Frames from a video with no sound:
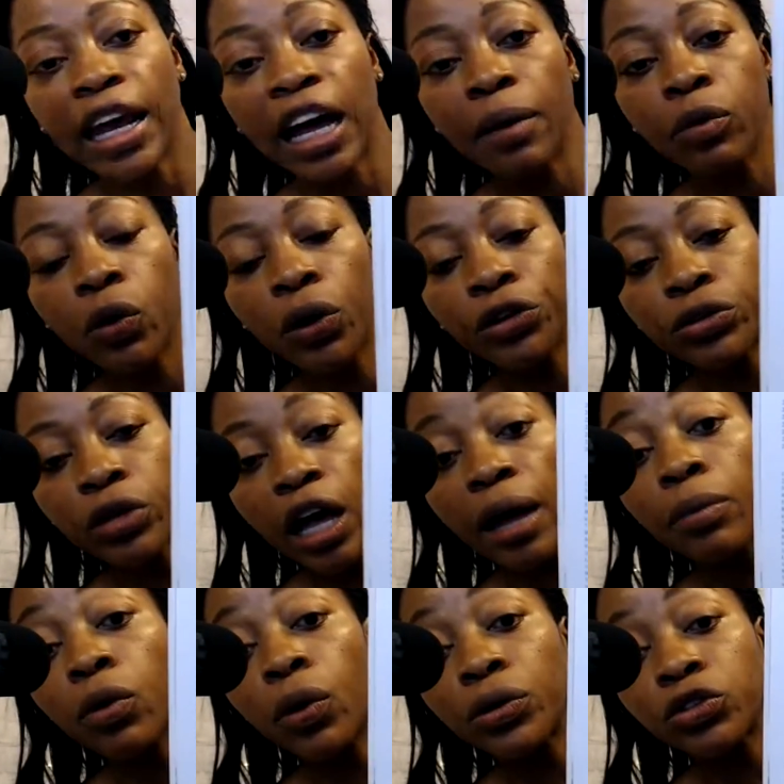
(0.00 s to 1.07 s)
And I'm going,
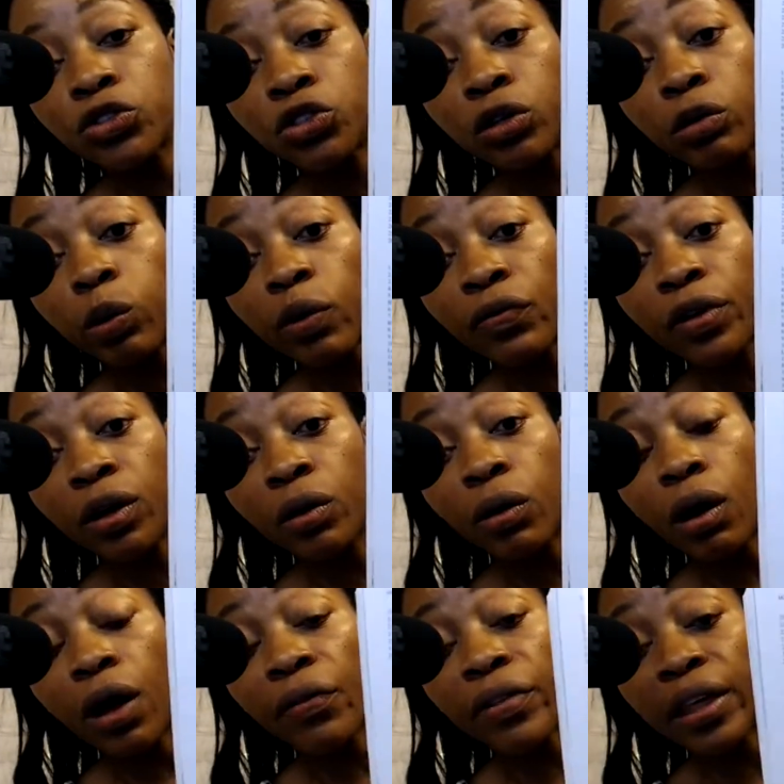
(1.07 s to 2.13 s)
I'm going to do a
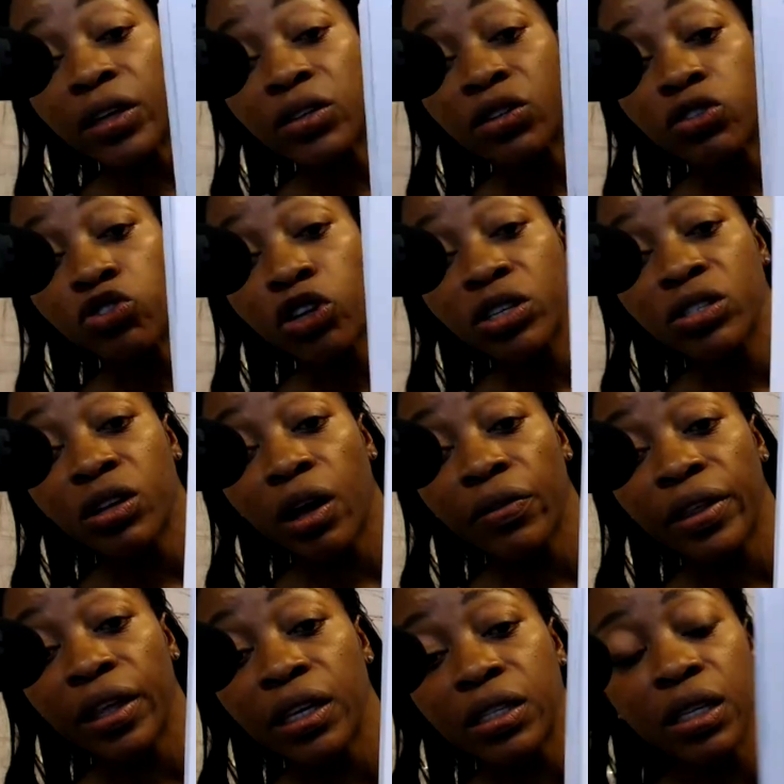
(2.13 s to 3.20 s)
review on this, just
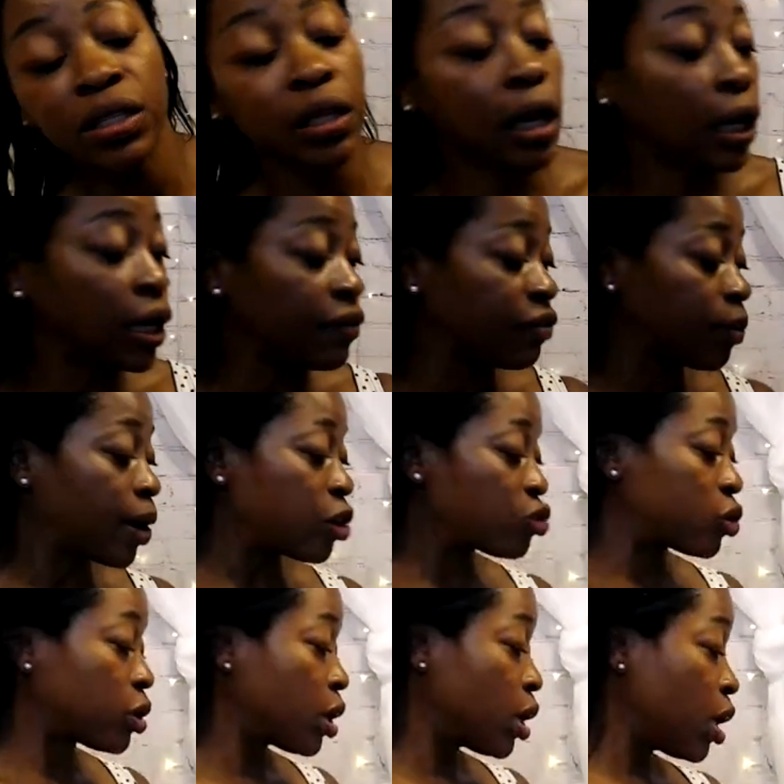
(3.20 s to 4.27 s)
on this. It's a lot of
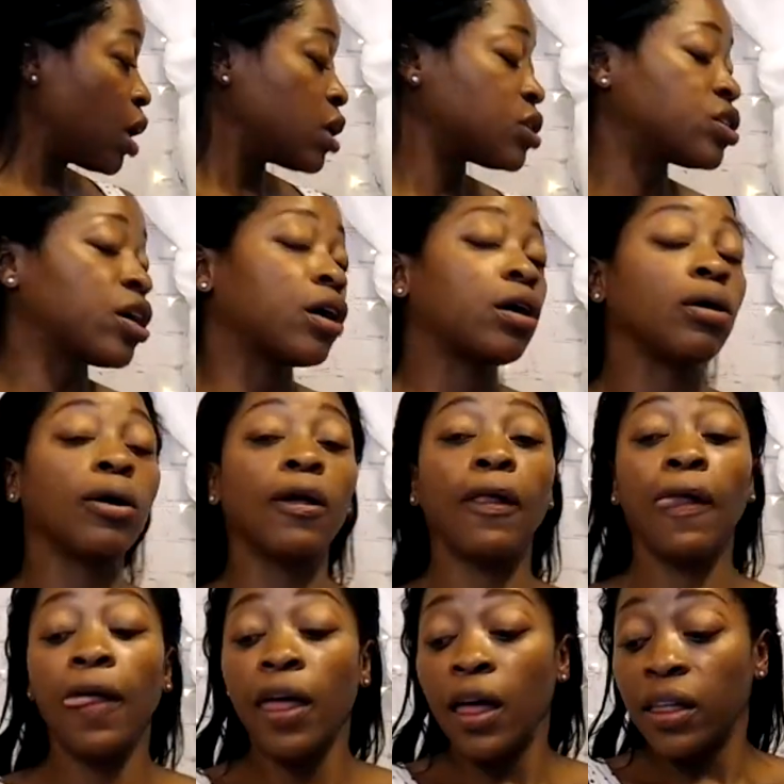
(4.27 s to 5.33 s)
information. So
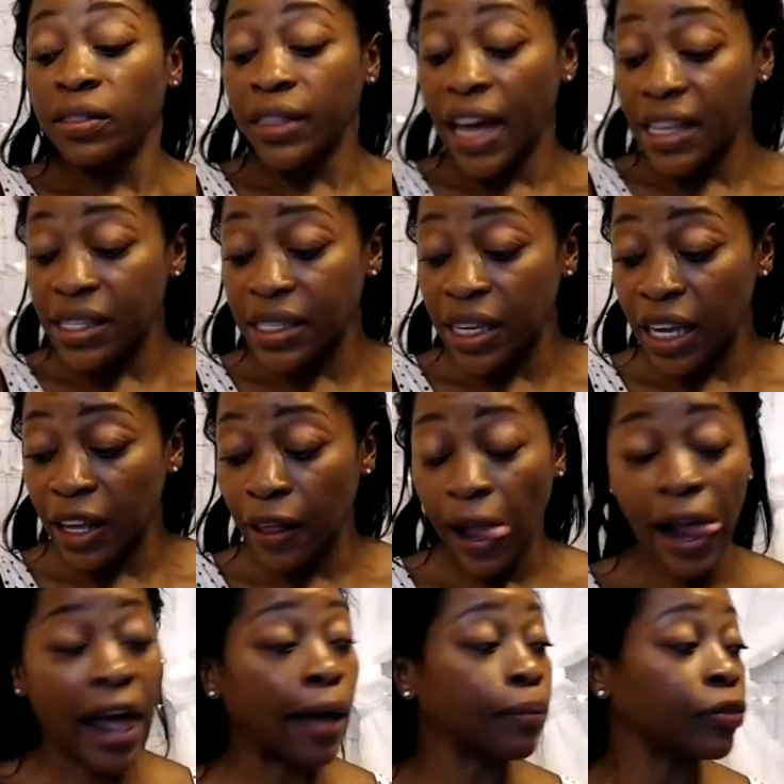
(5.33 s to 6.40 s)
that's
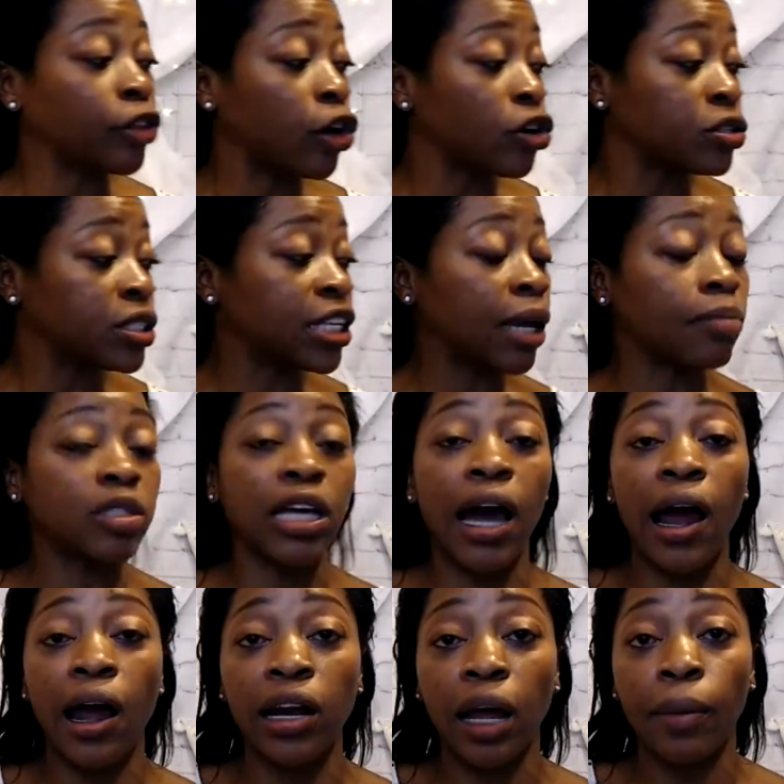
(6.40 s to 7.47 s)
it. I'm thirsty. I'm
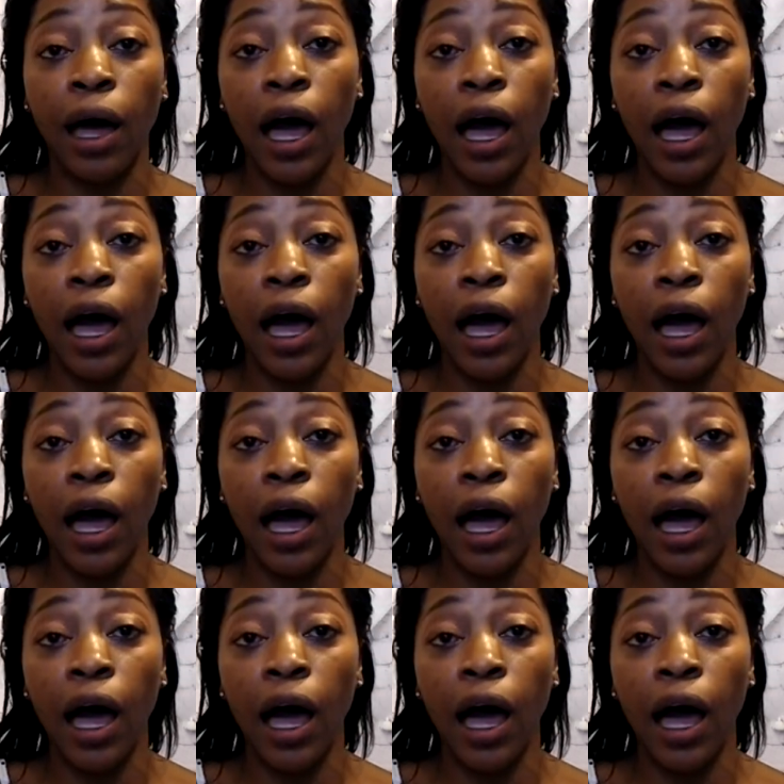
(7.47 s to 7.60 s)
tired.